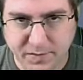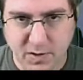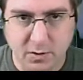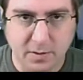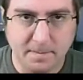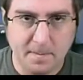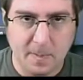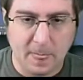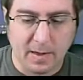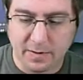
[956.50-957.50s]
You know what?
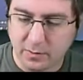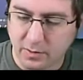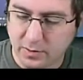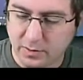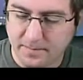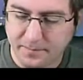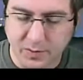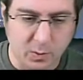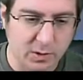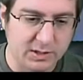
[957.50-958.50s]
I think we're going to do it.
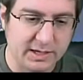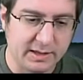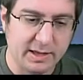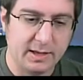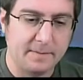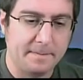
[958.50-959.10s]
We're going to take the hit.